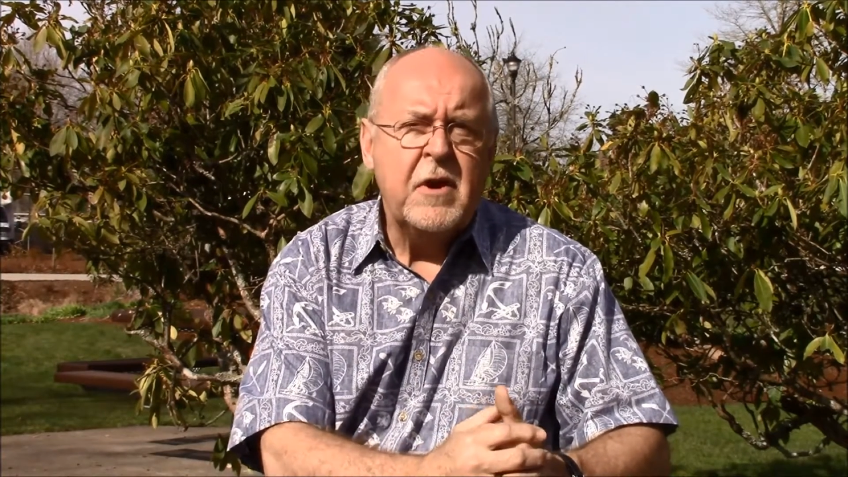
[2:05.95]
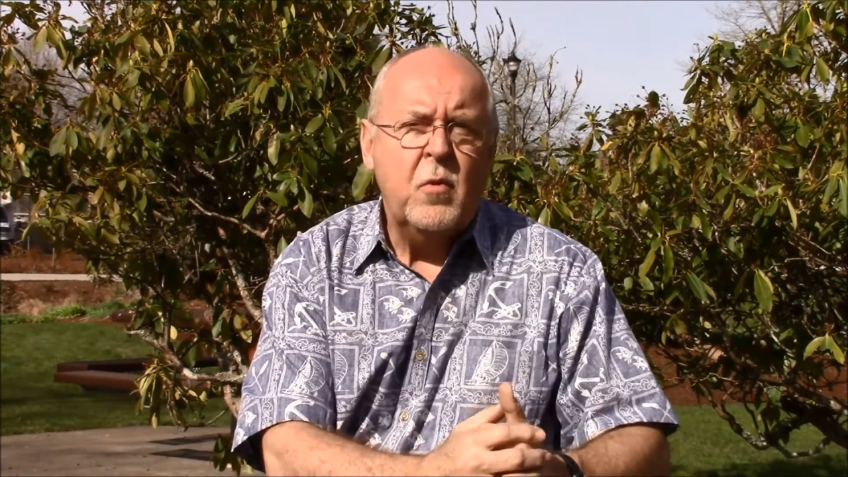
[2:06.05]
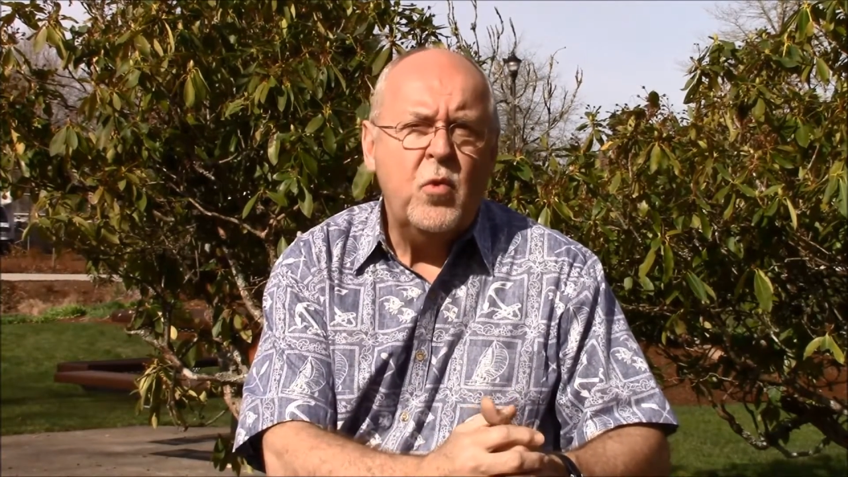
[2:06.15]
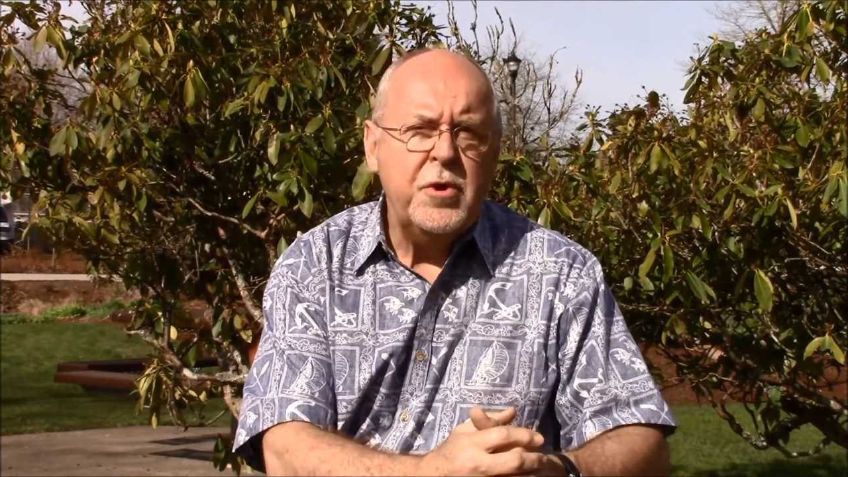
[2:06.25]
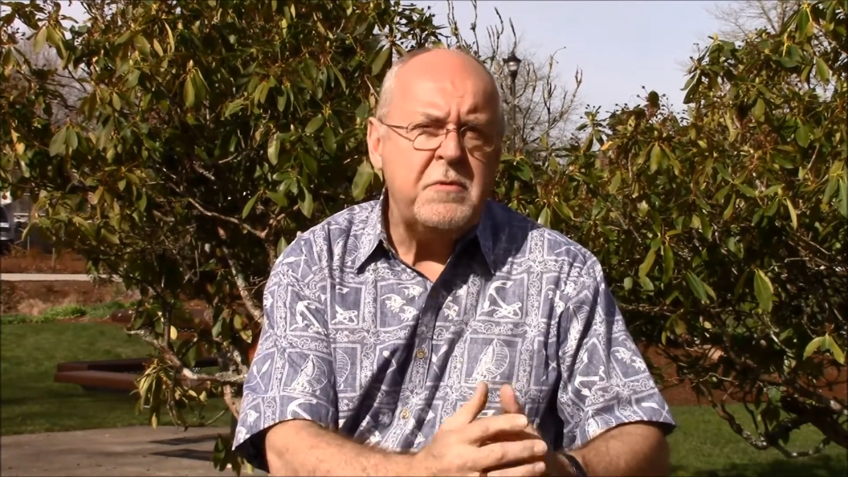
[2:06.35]
a
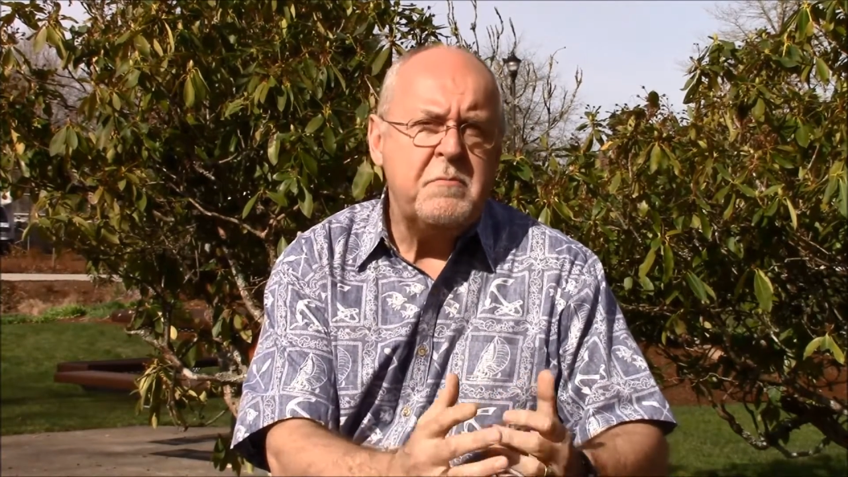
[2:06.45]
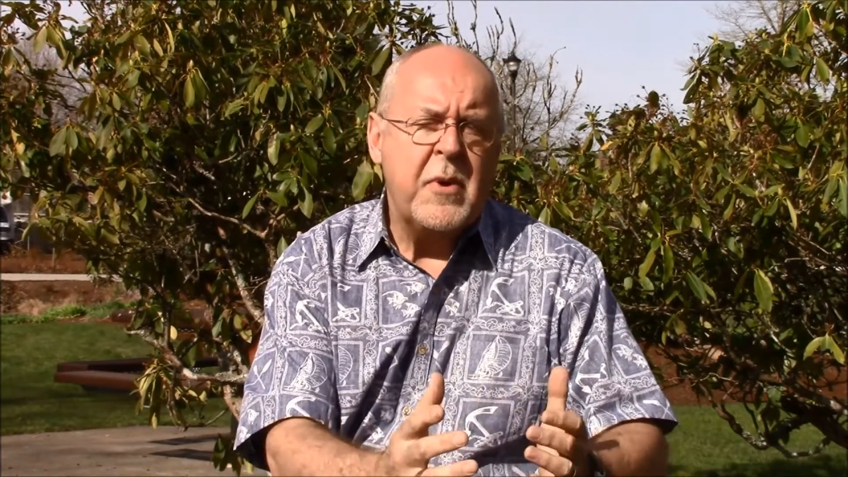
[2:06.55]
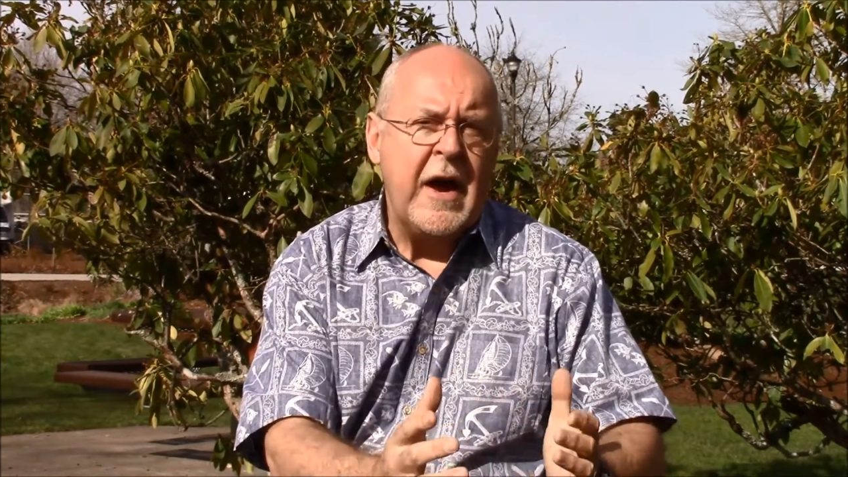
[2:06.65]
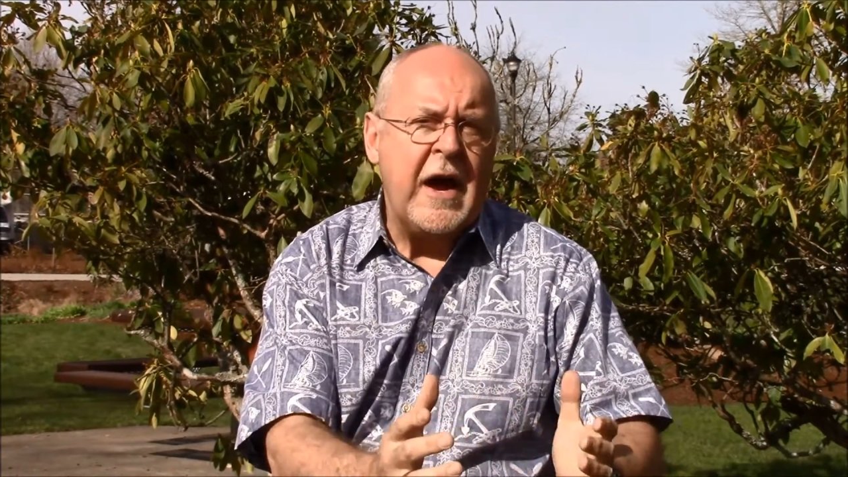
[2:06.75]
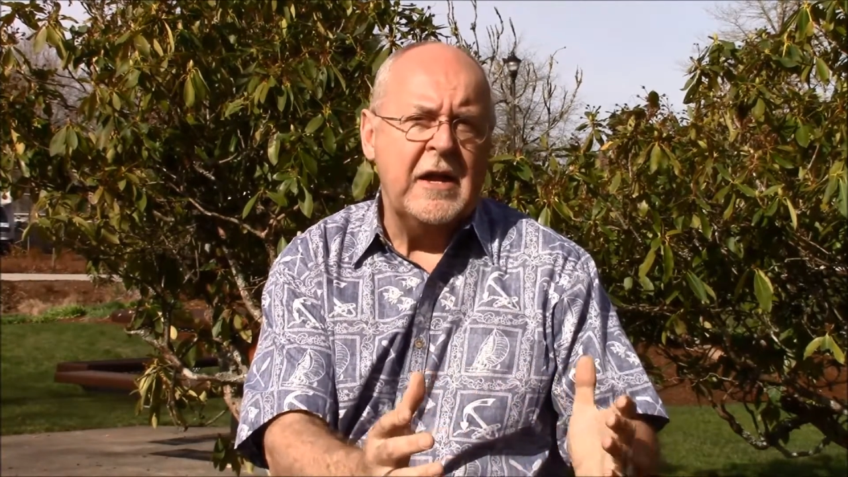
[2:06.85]
wooden
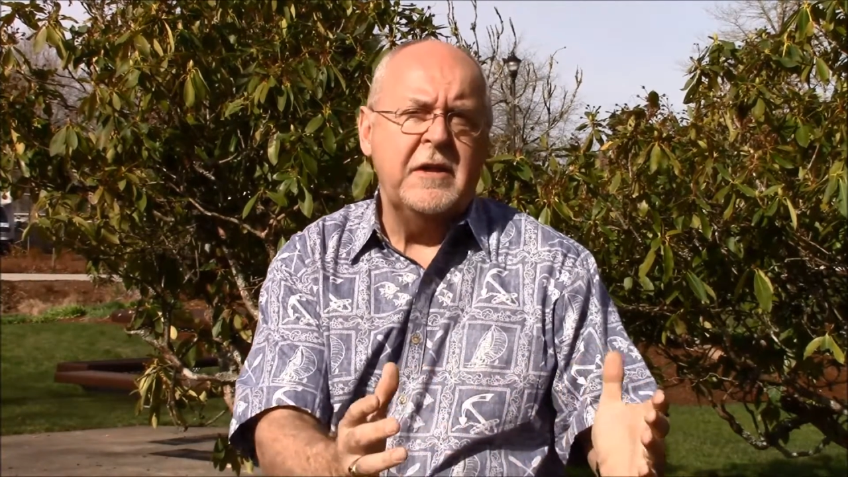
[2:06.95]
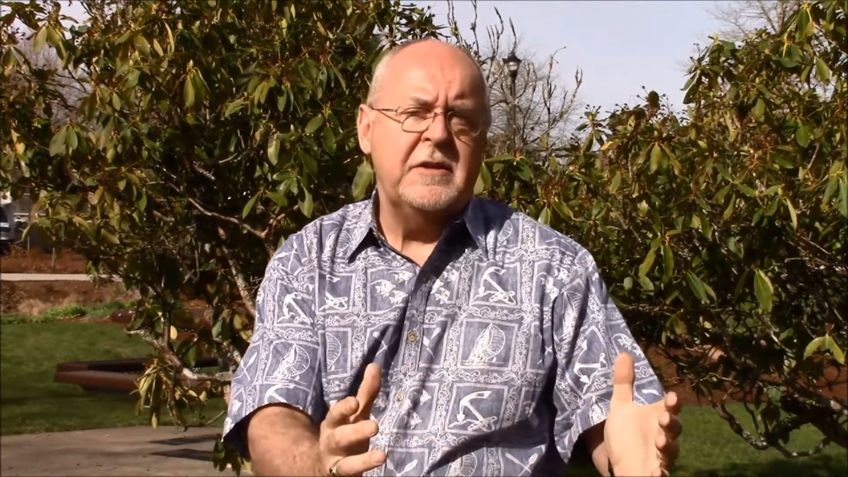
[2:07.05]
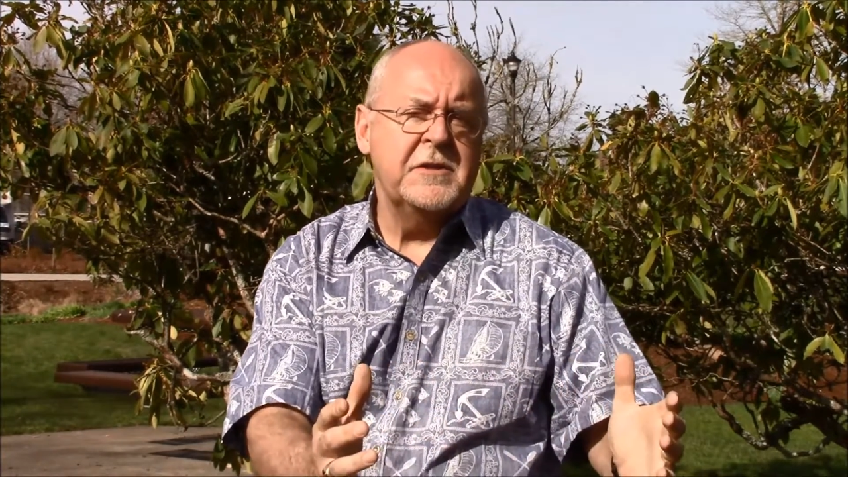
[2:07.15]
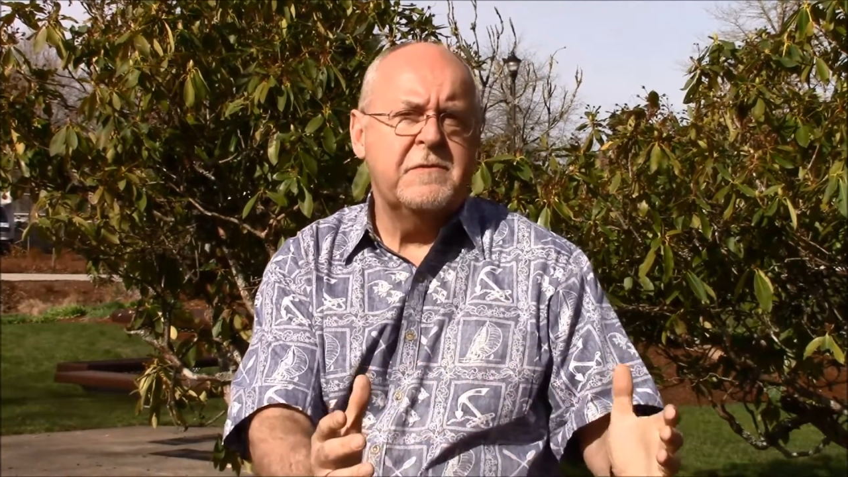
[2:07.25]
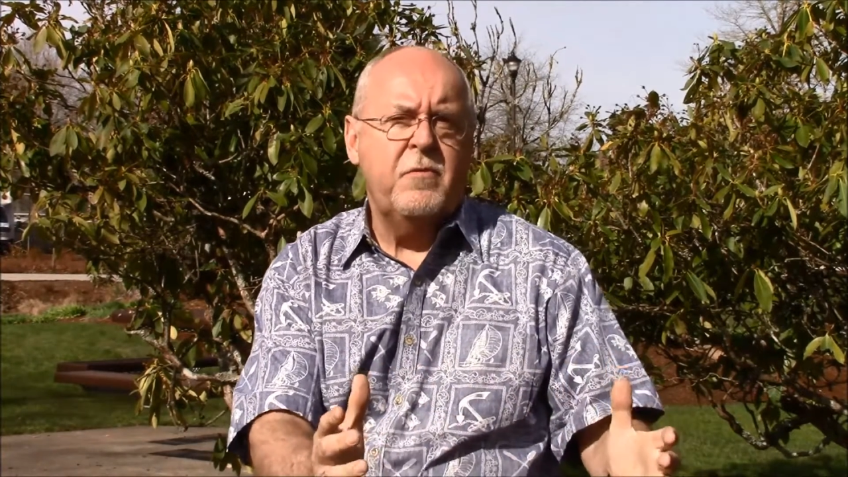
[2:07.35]
pallet
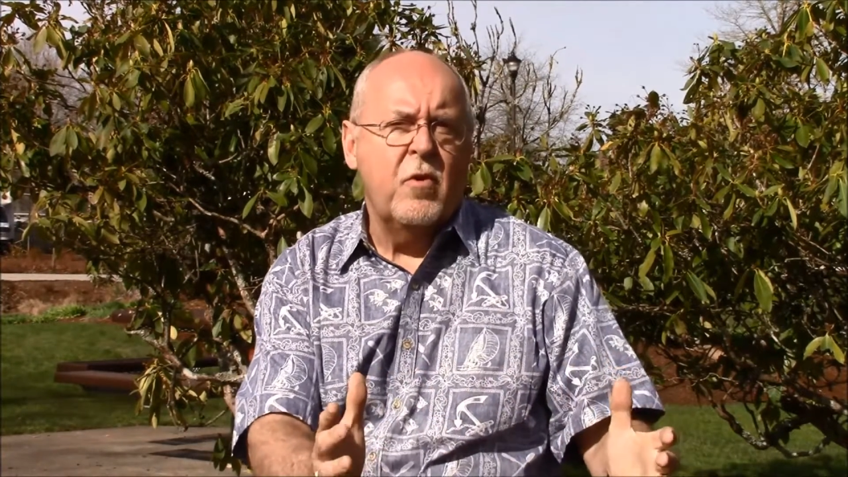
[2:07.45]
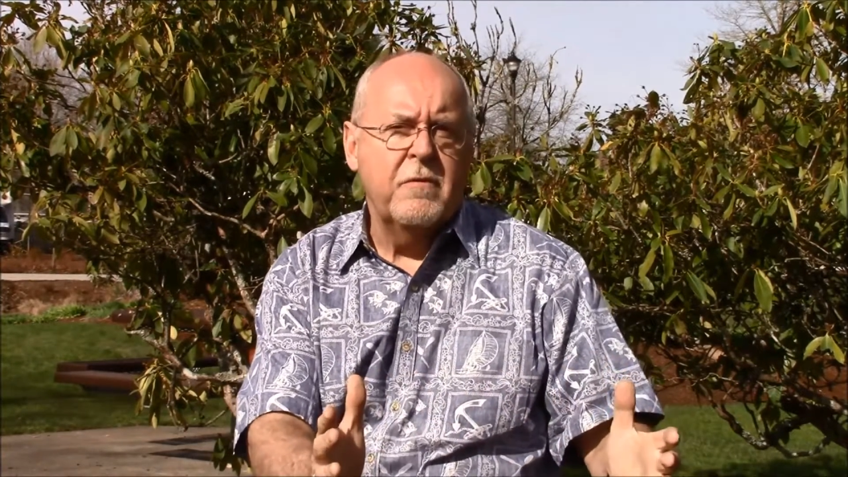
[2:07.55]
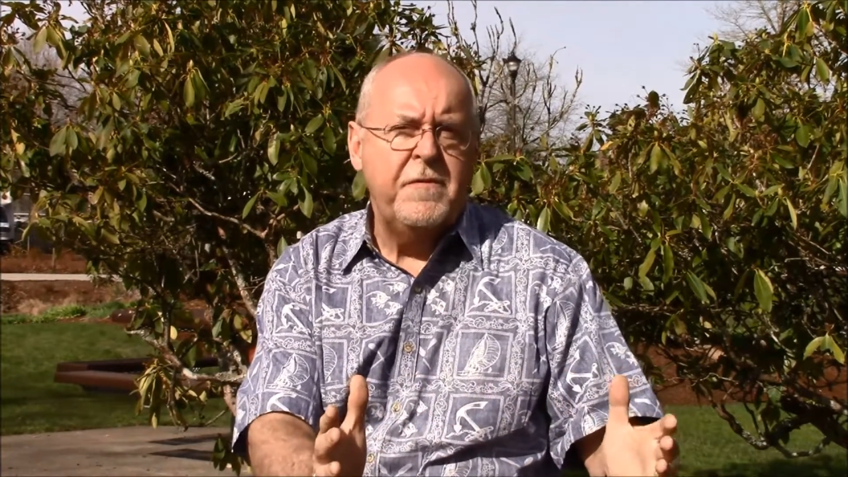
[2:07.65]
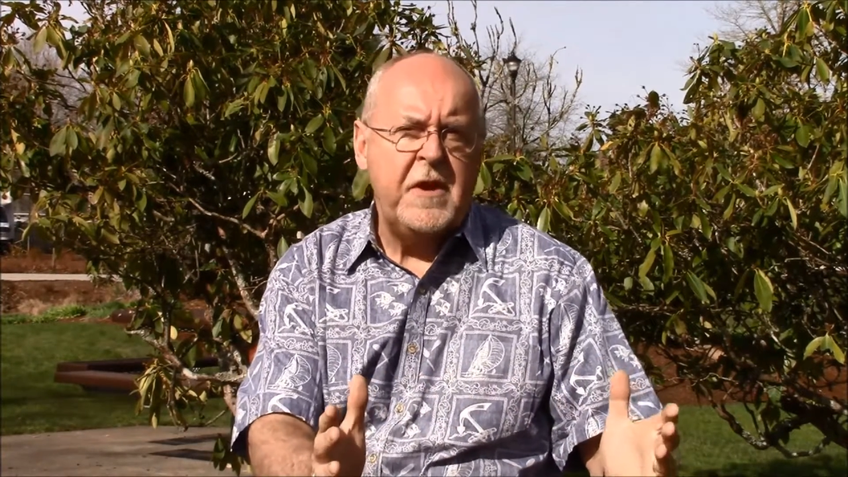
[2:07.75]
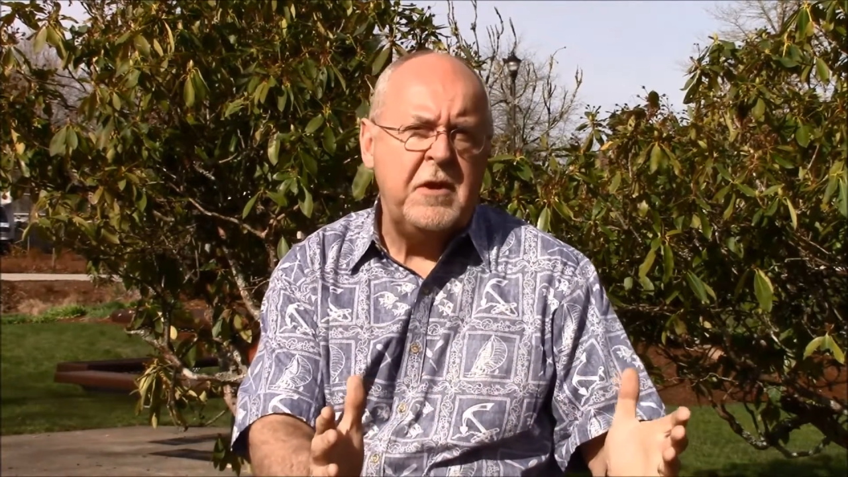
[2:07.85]
that's
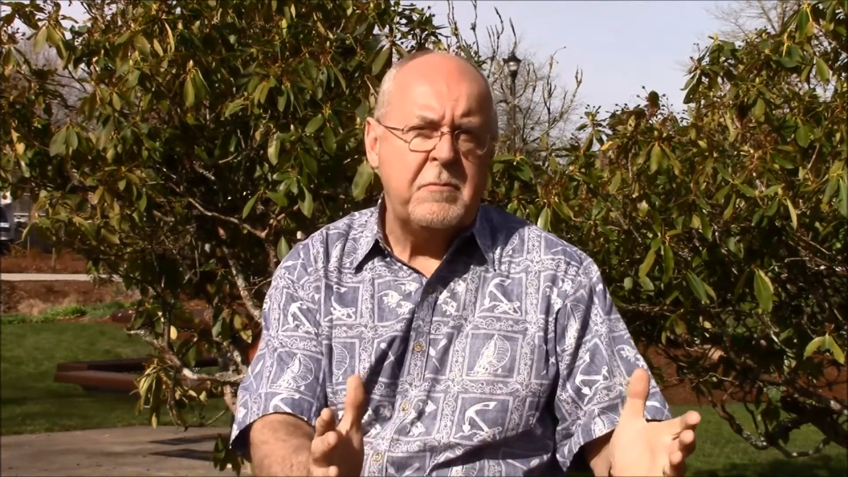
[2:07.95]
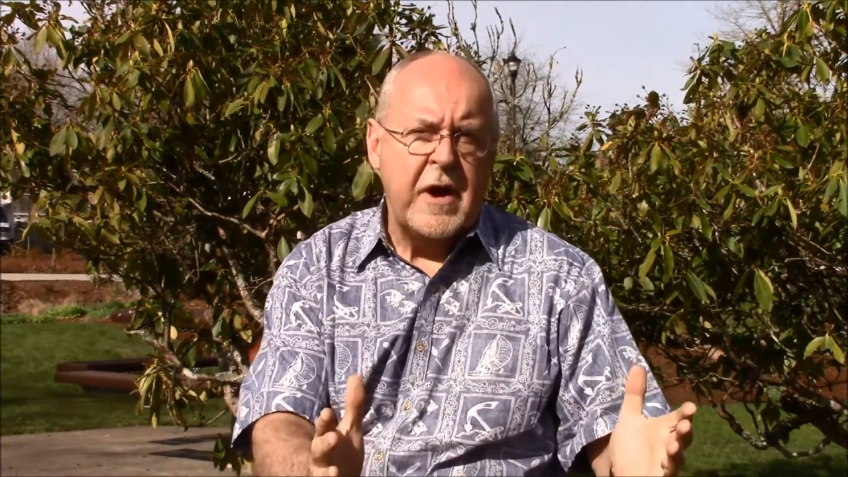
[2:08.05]
4 feet